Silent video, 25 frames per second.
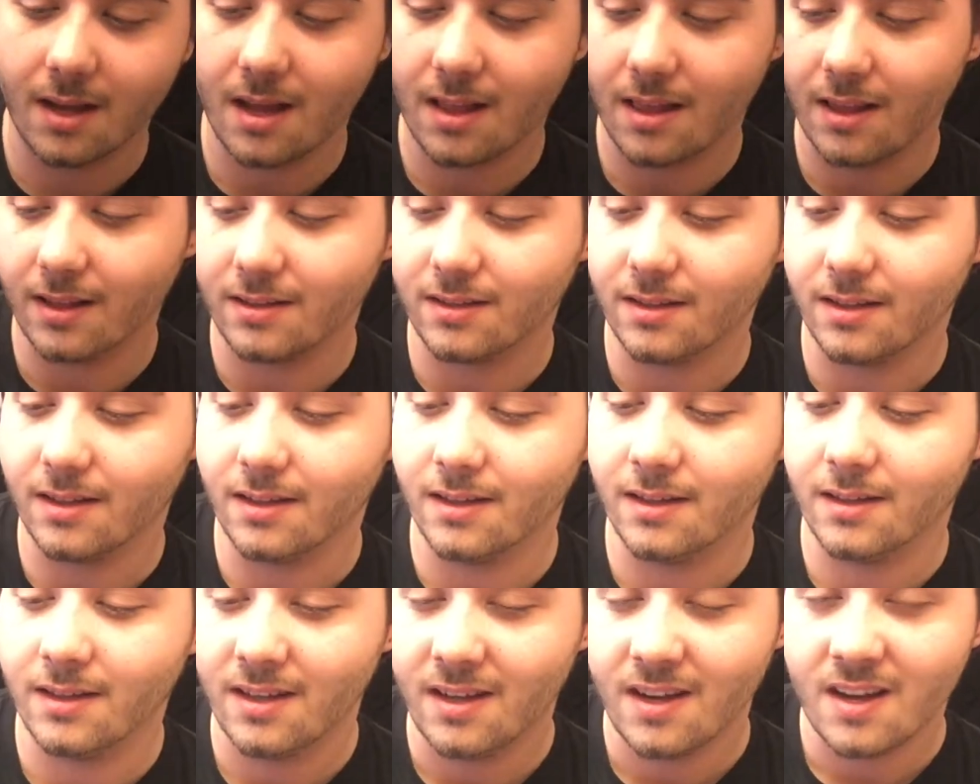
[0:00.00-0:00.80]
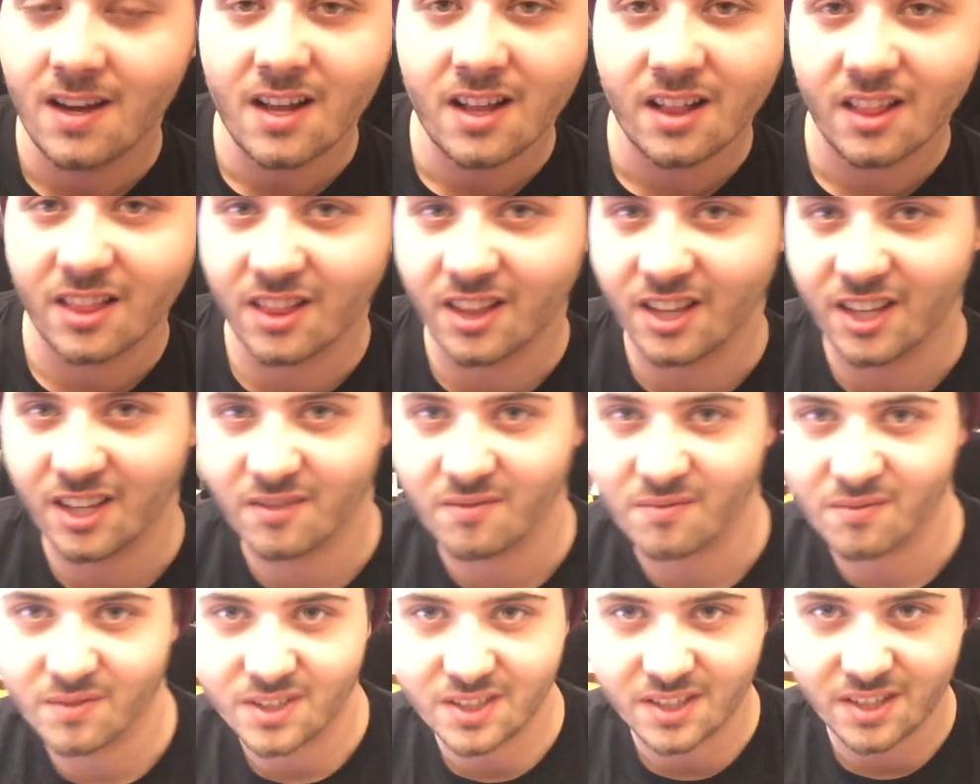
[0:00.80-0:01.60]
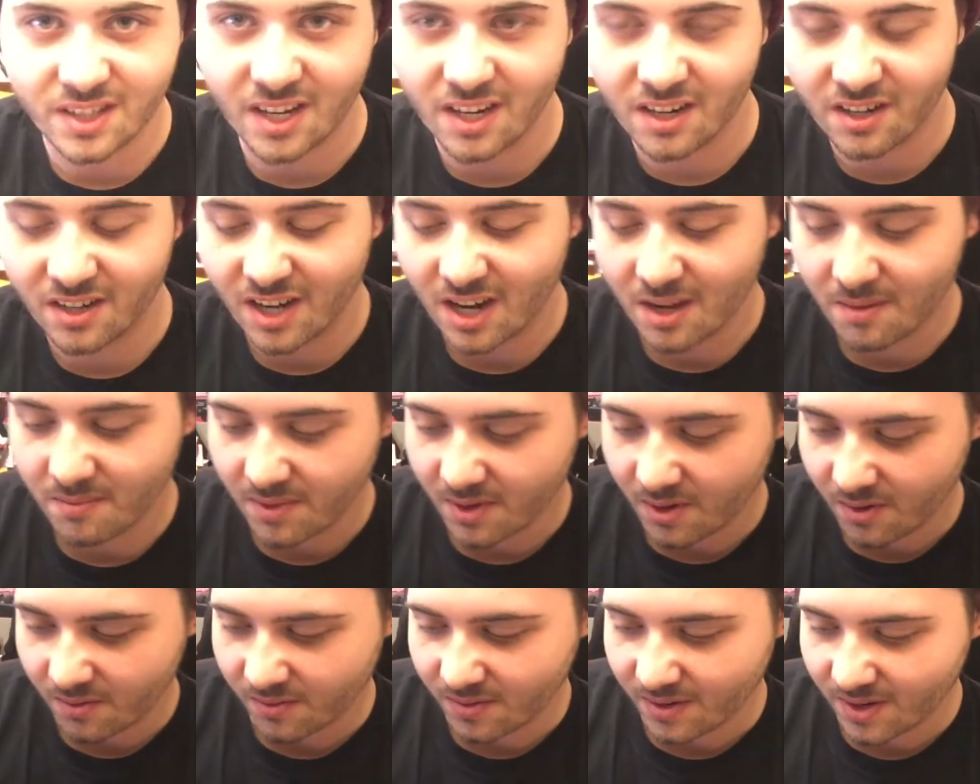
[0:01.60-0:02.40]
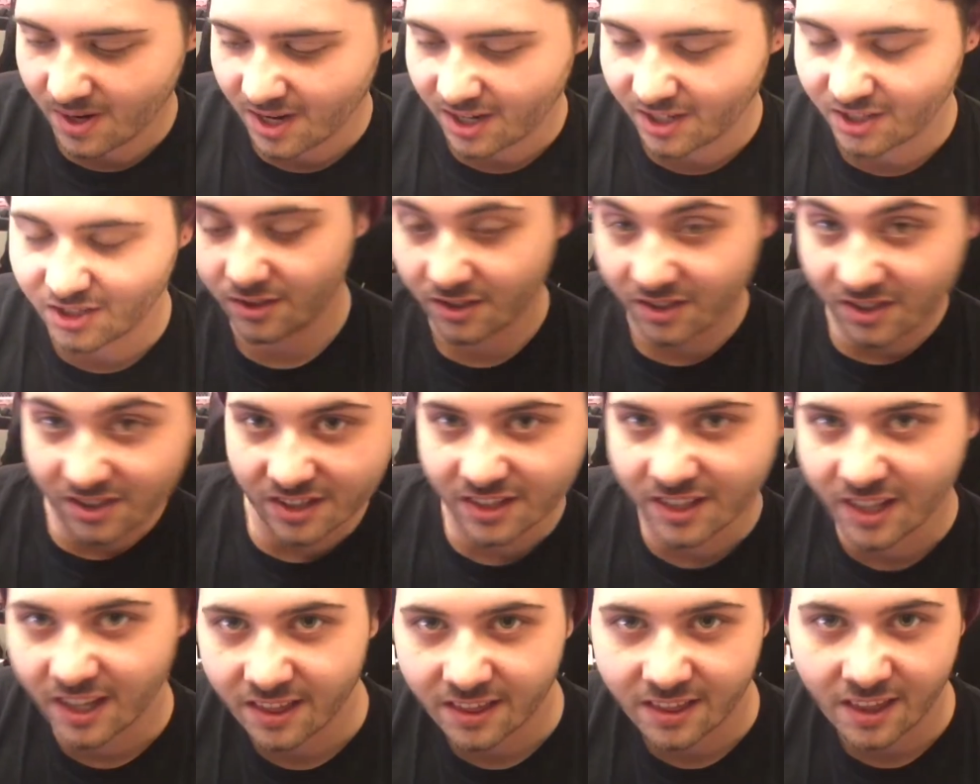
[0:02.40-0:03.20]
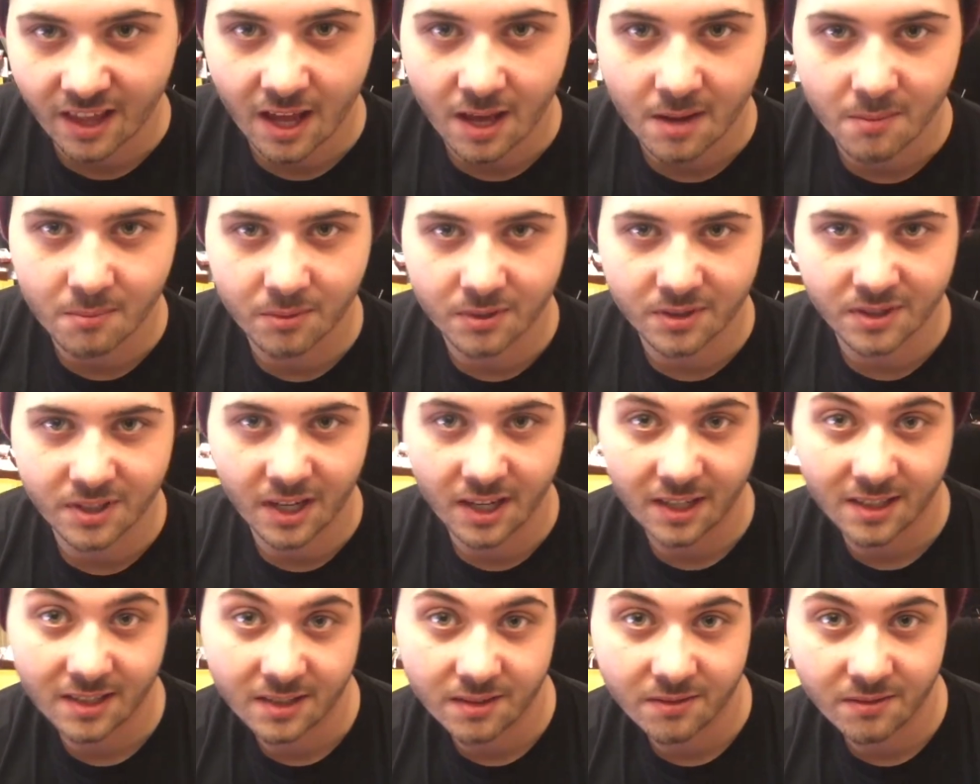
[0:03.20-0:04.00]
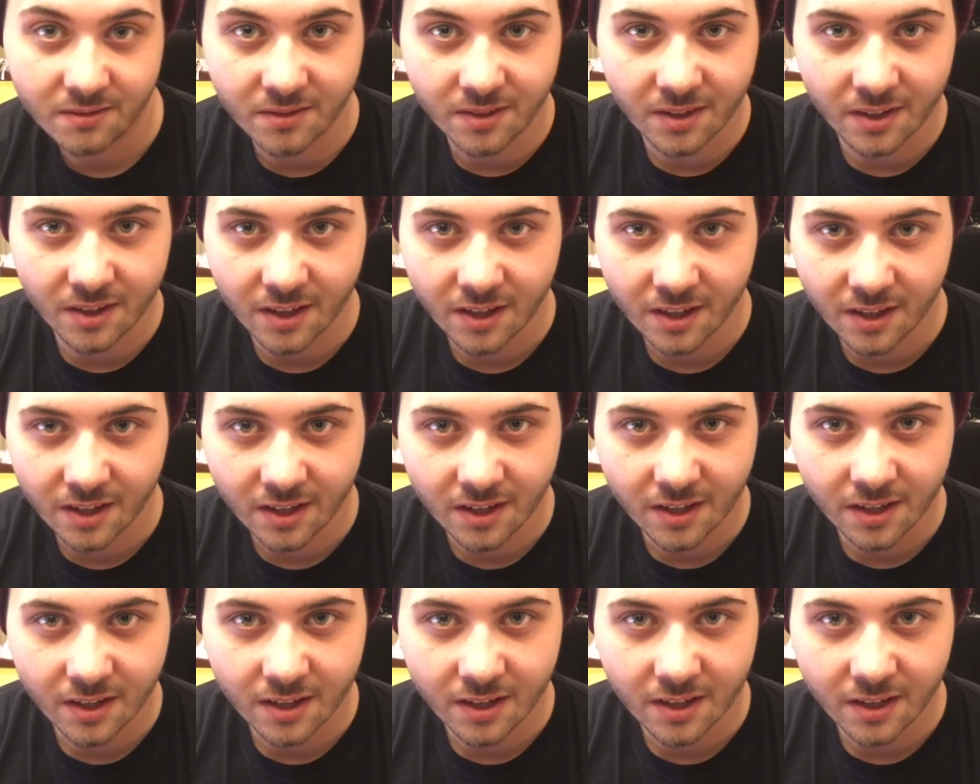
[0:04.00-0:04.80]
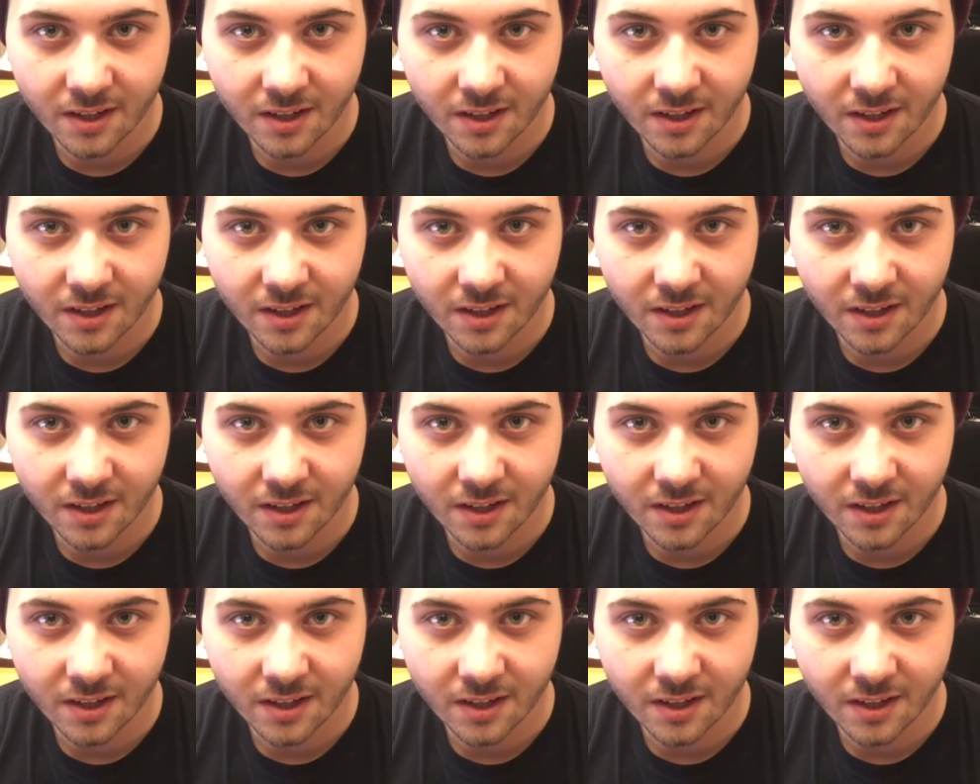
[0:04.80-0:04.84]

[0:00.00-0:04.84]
I like to leave him staring at me overnight just to get that protective feeling.